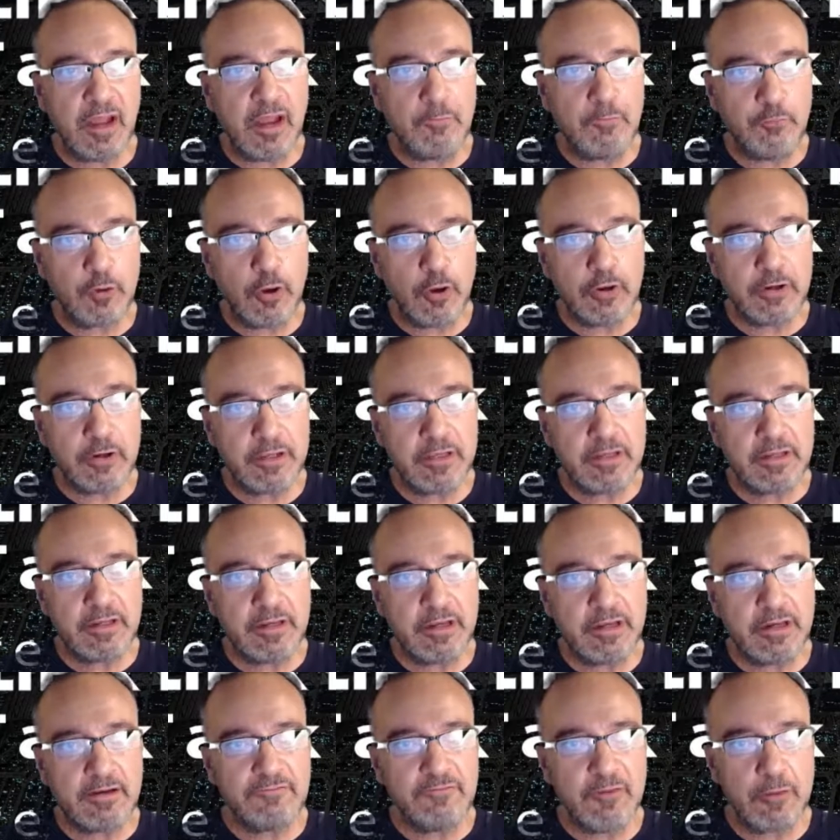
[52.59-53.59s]
brought in
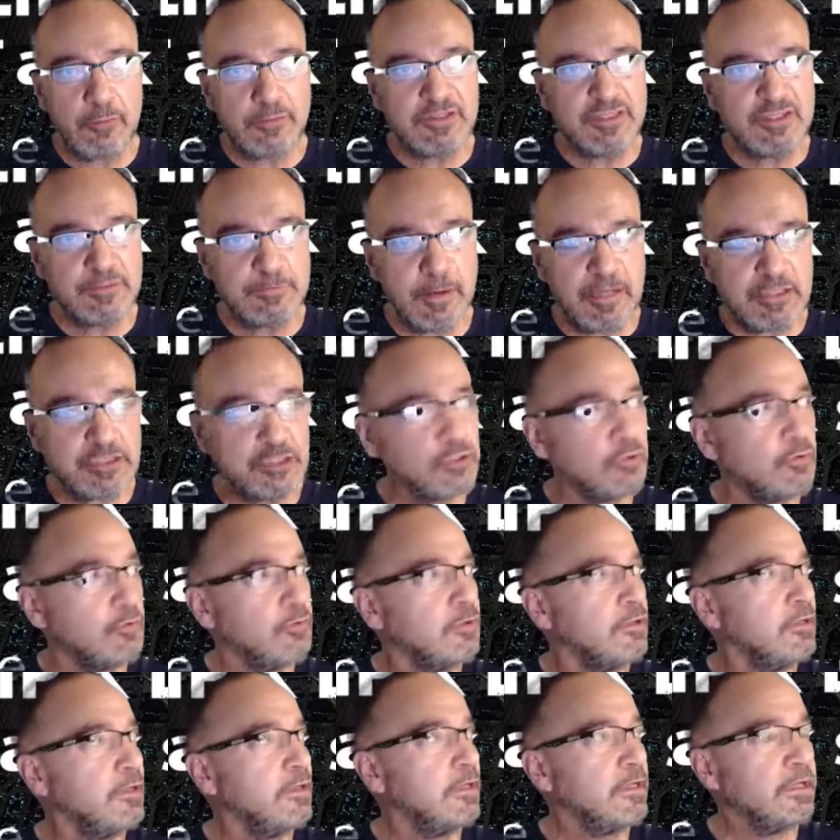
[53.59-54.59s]
a very
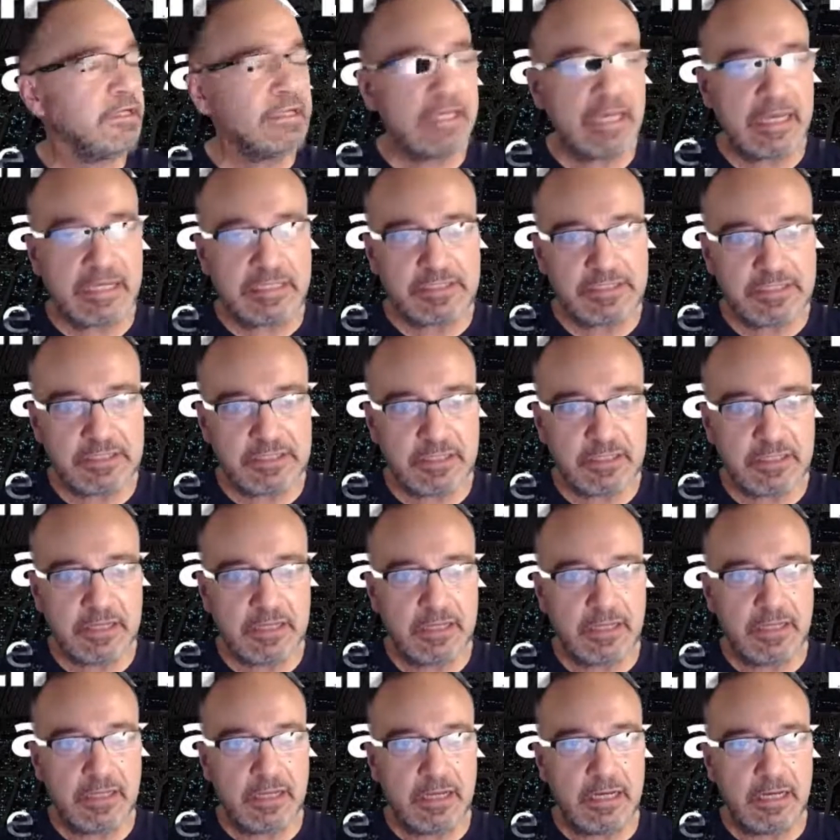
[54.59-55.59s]
special guest
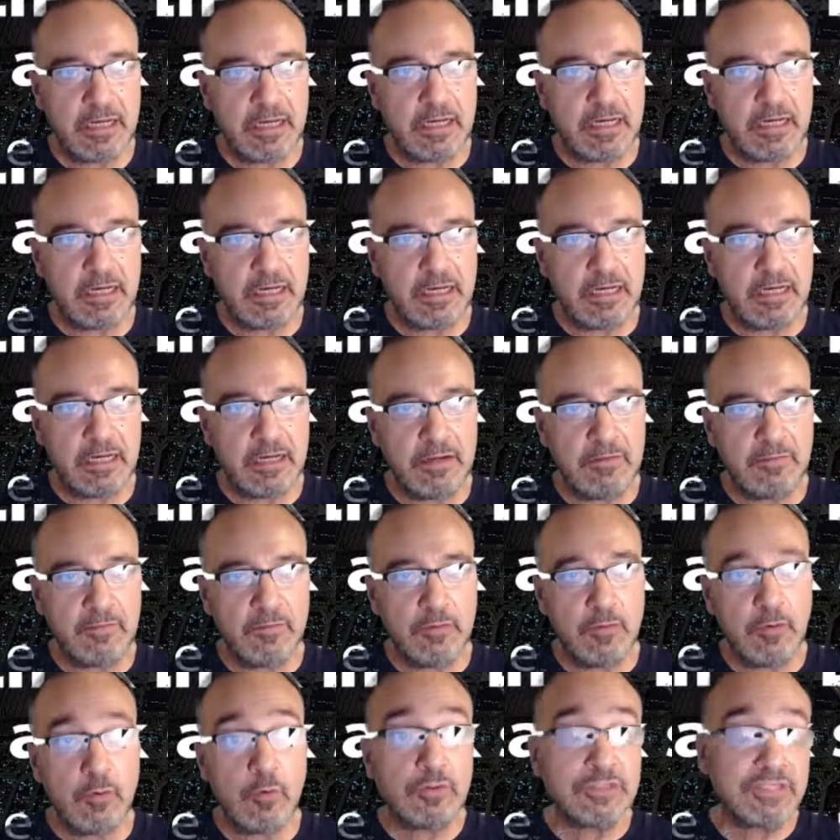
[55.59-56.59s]
who
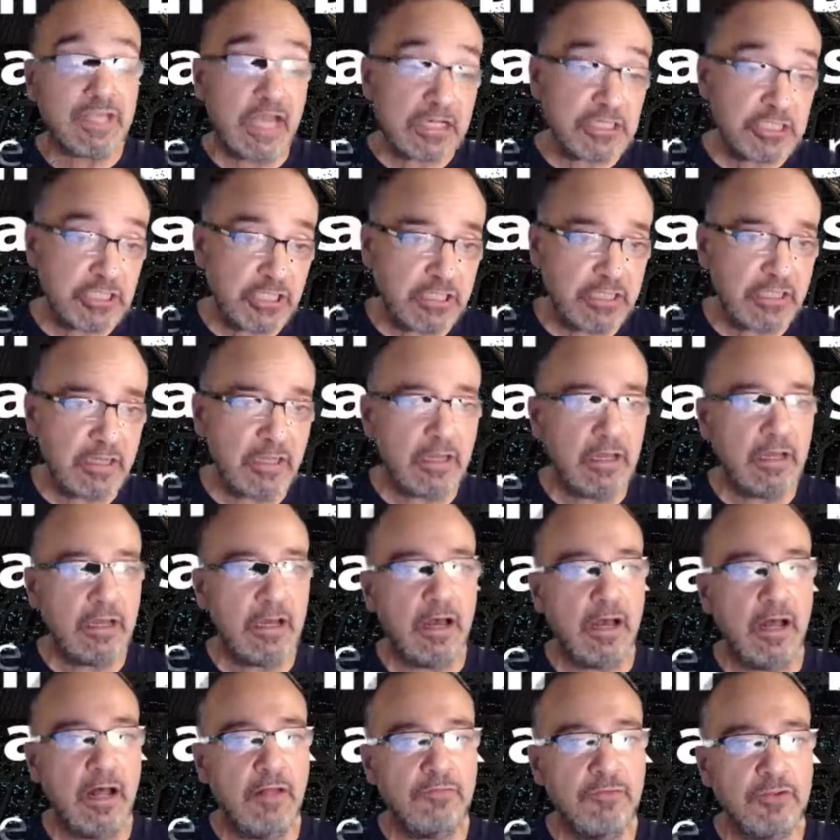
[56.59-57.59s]
was actually
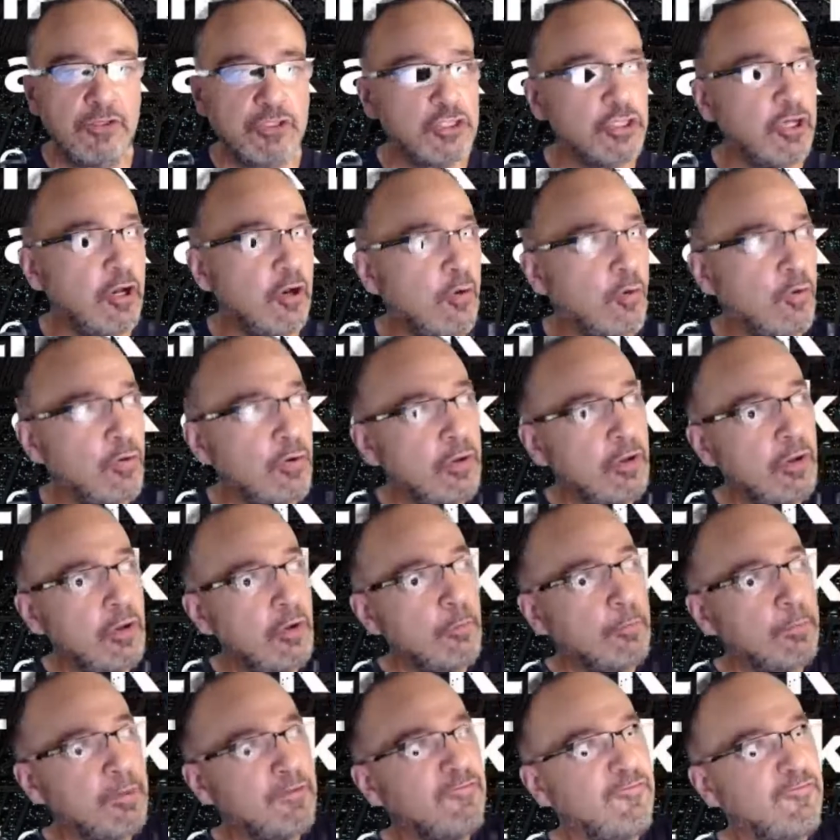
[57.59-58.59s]
on the show
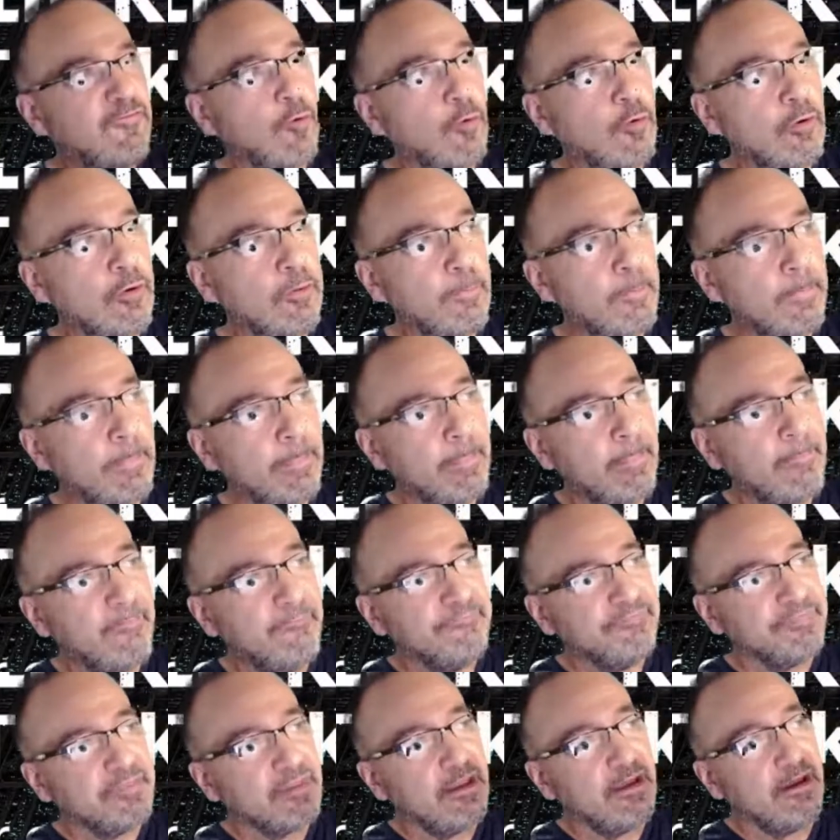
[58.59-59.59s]
before,
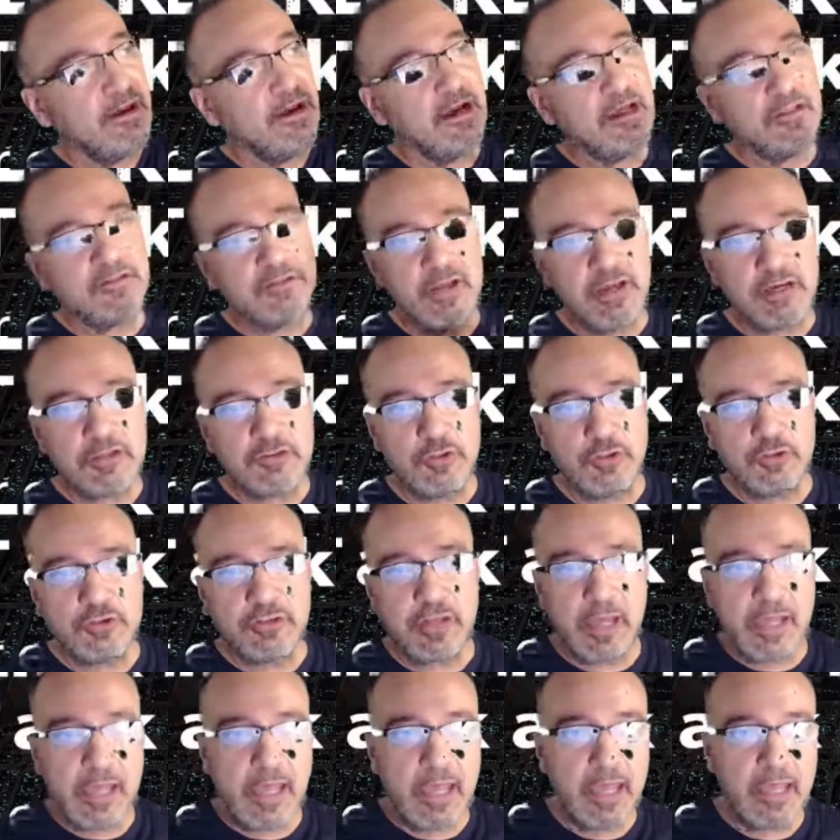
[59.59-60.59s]
Dr.
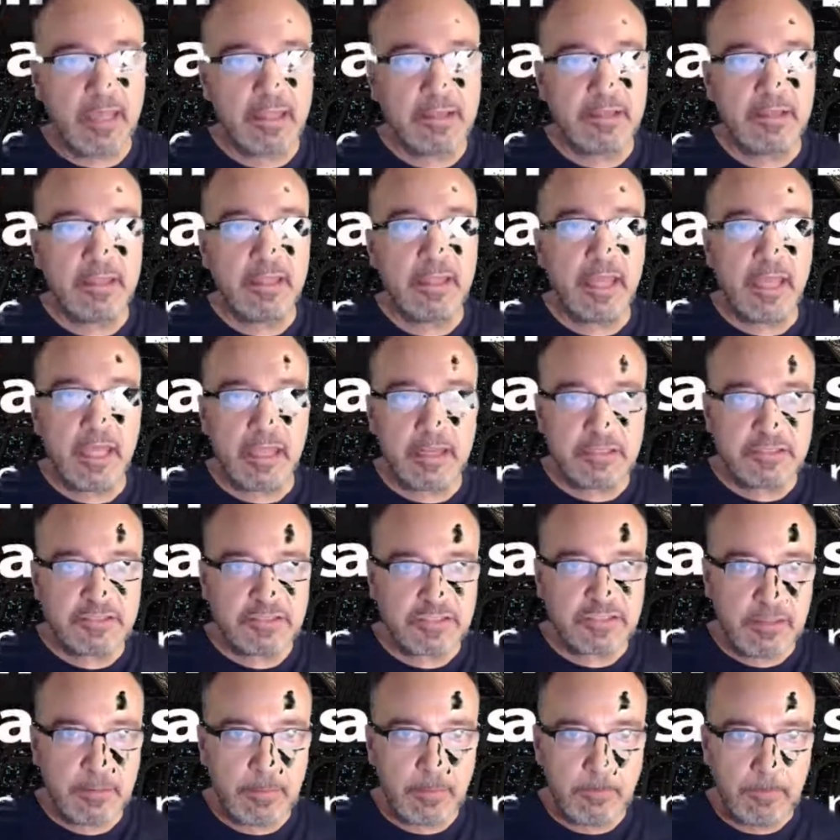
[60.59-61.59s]
Diane
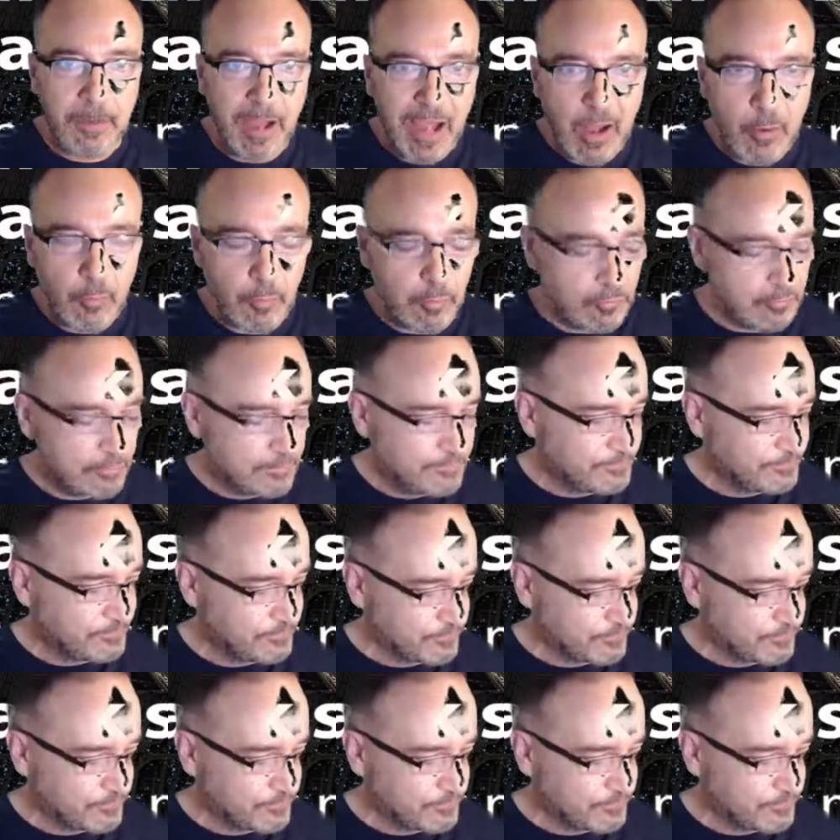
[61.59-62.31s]
Henacy Powell.